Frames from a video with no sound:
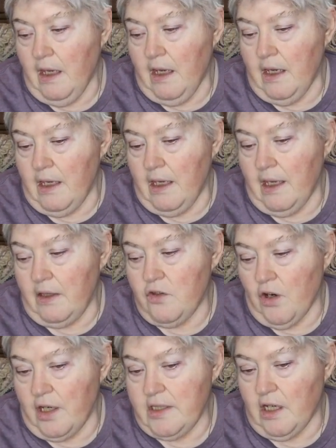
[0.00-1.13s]
I had
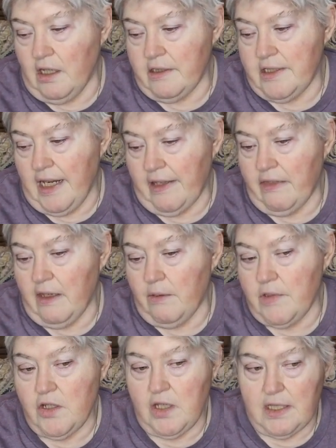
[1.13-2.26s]
tried to contact
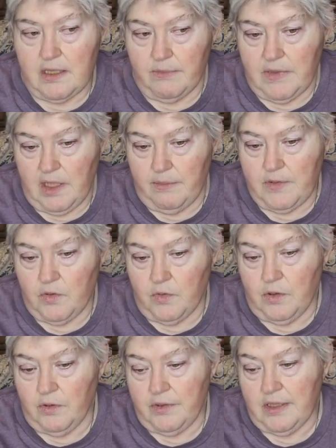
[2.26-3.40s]
them to get some
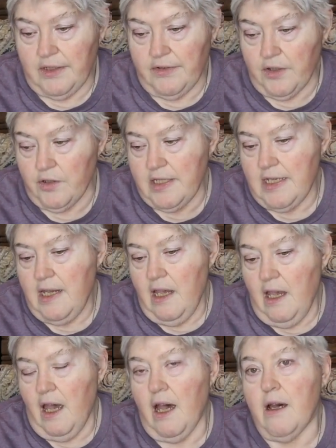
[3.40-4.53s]
topsoil delivered,
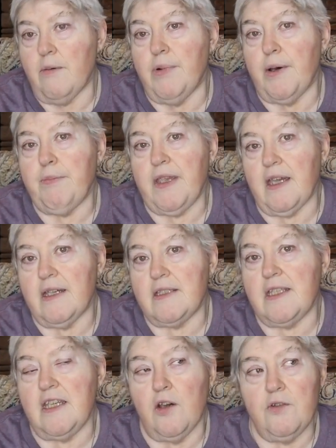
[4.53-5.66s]
um, but because
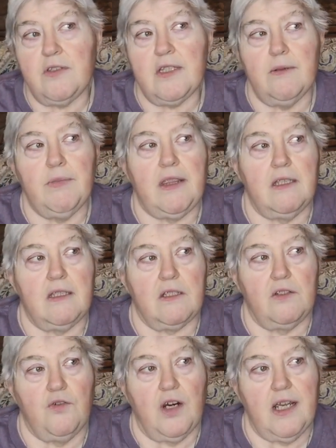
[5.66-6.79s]
he owes them at this
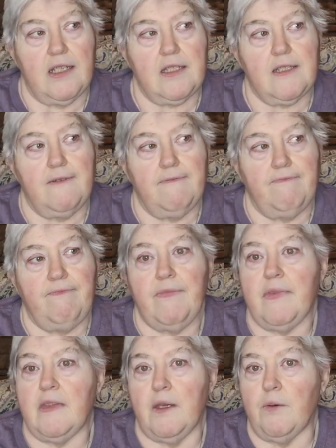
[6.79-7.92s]
address,
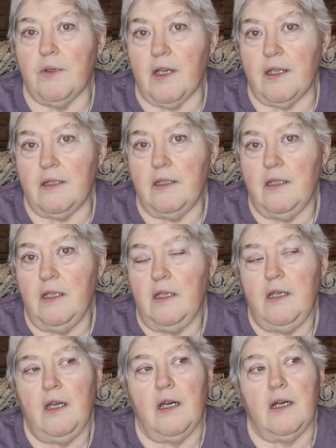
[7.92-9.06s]
they will not
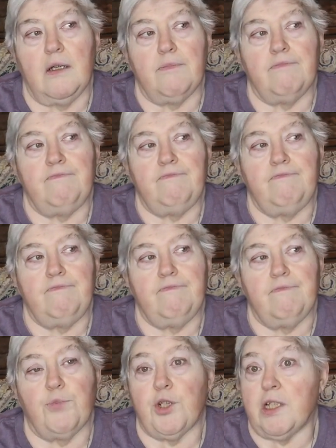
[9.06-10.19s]
um,
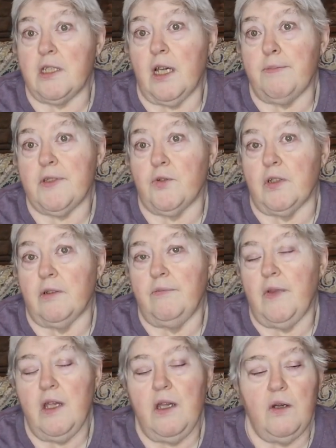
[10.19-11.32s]
bring topsoil,
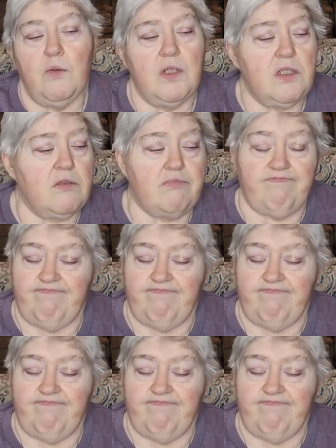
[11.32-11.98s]
which